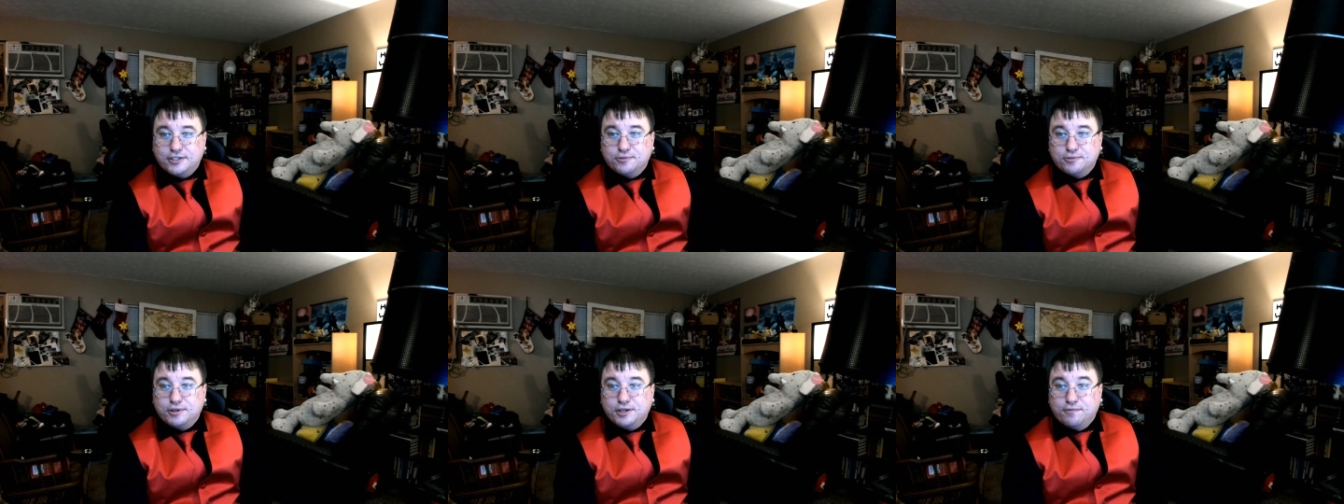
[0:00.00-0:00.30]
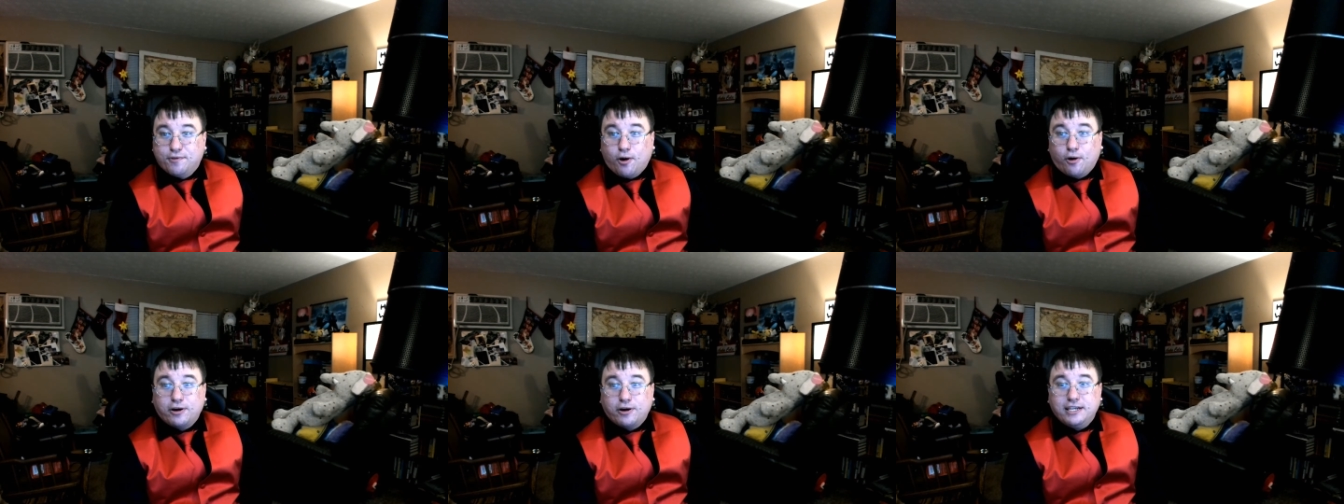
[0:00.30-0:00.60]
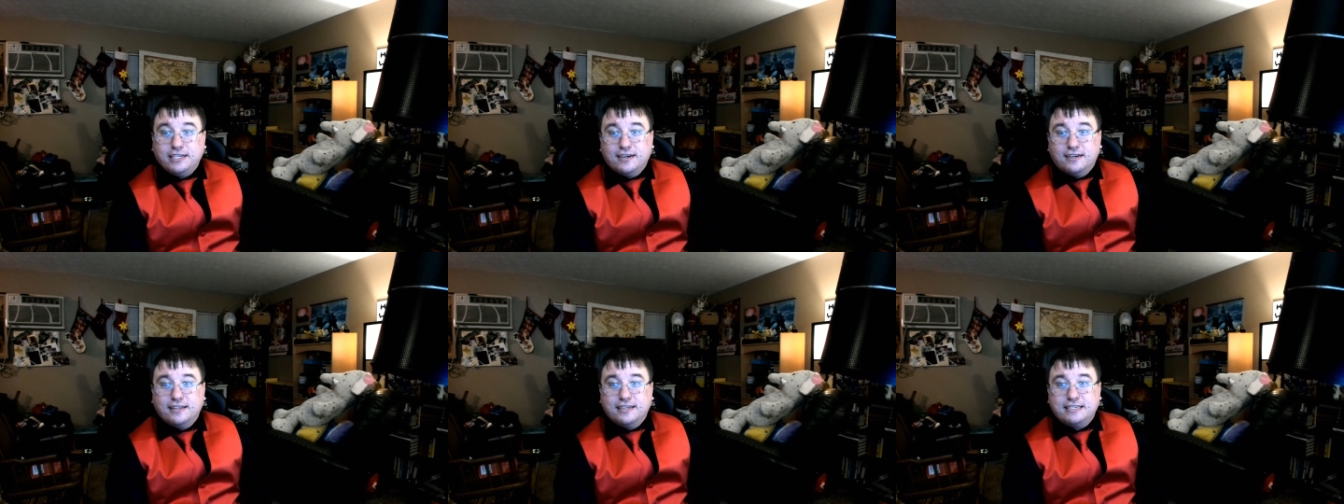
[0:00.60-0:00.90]
You've already
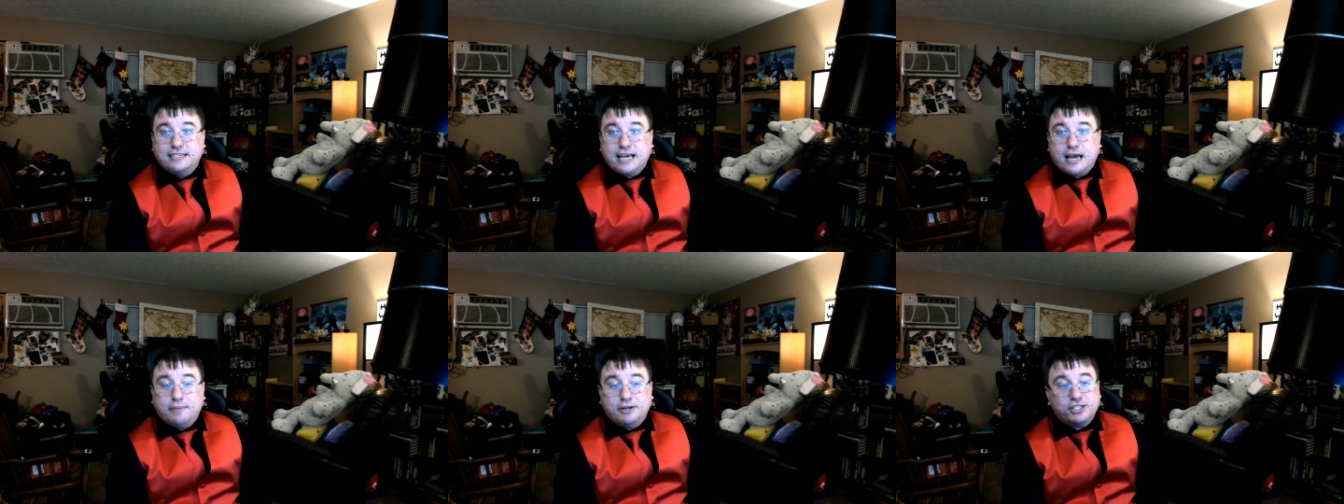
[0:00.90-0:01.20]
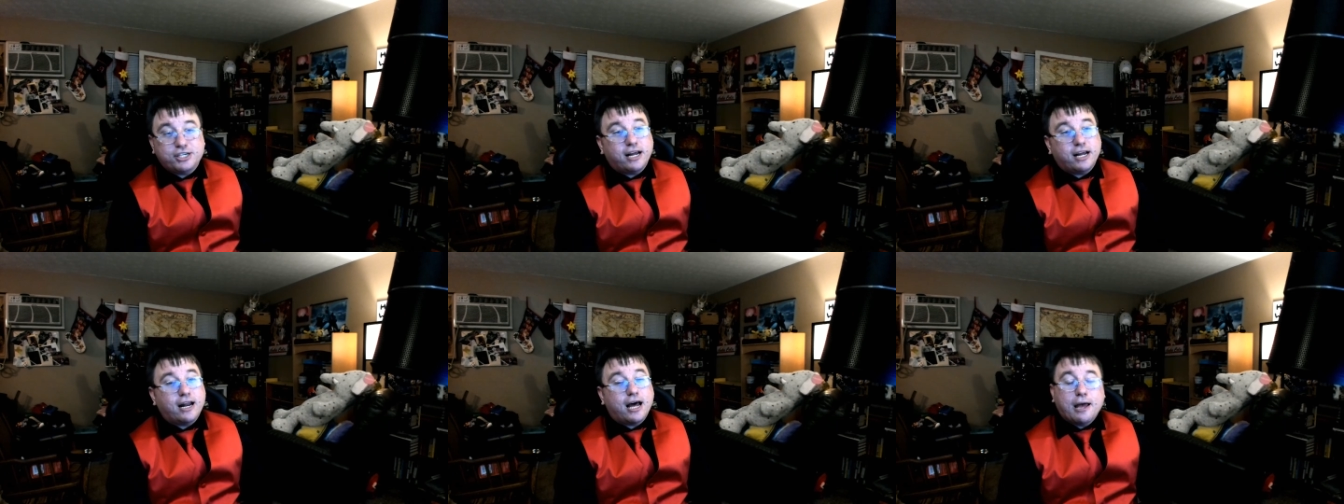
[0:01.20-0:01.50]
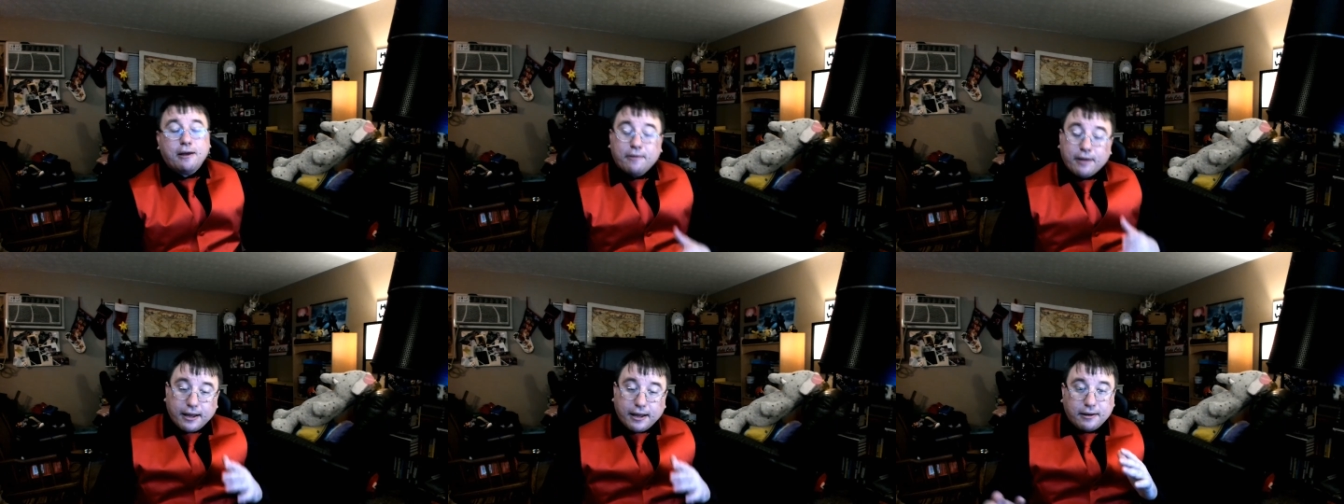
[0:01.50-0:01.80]
done the damage, and
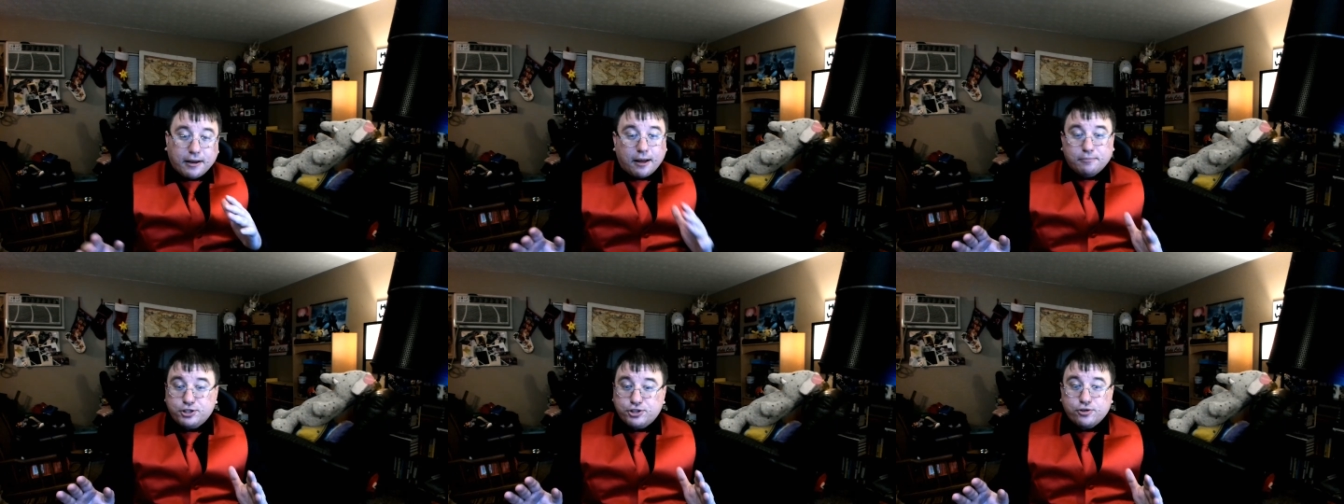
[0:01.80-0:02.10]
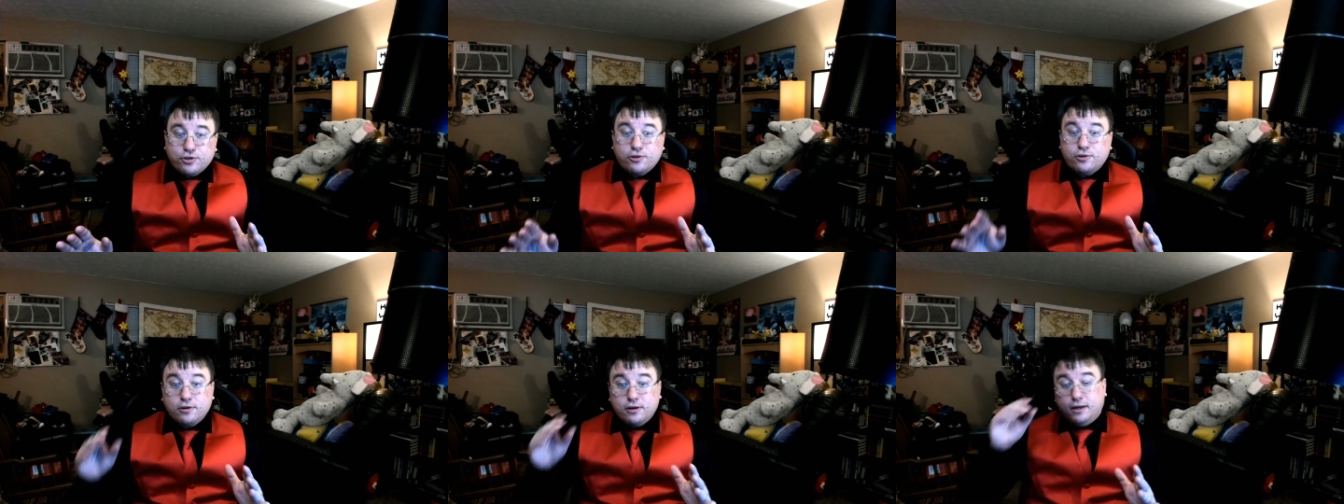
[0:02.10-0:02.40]
I'm sure